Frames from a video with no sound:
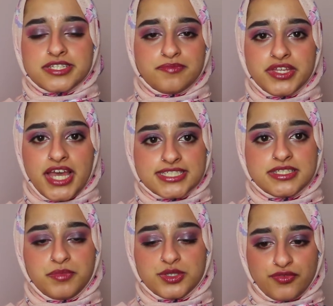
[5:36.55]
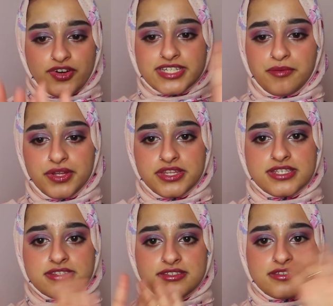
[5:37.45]
Something as simple. So for example,
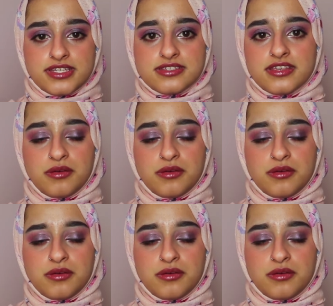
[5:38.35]
this